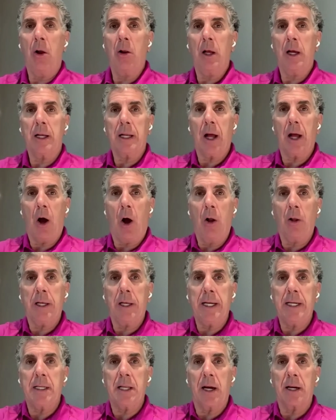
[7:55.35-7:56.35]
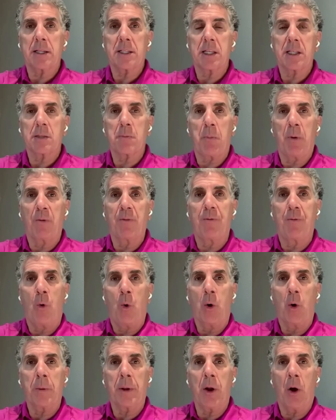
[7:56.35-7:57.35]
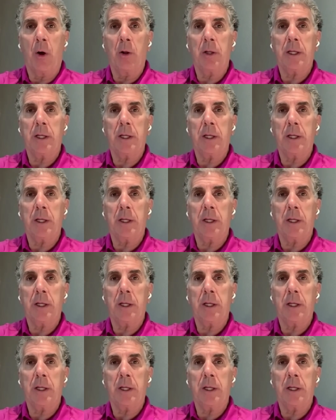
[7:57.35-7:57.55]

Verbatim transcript: All all he does is perform,